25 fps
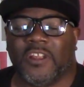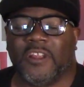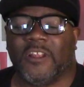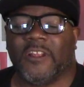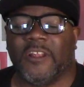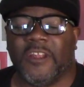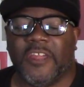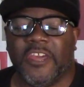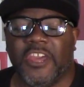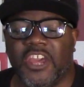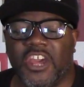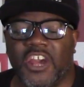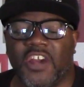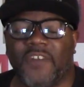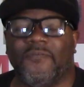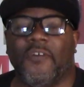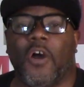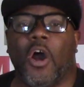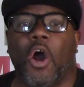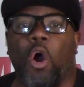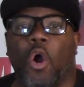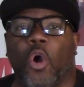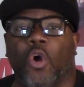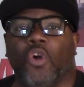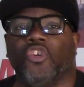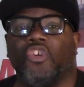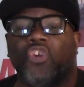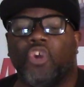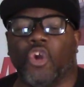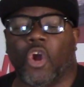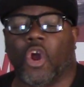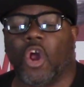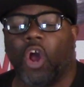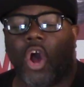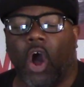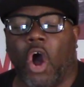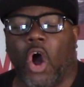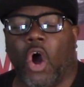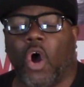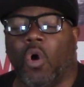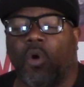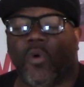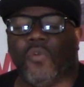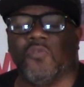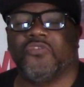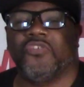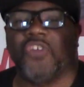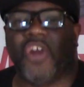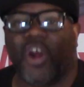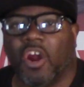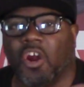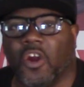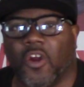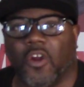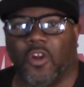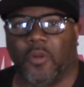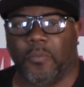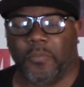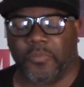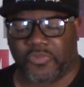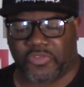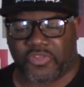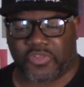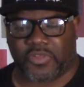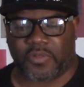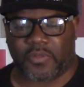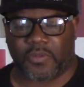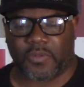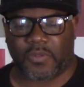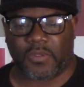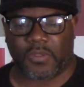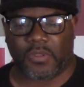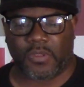live on your own terms.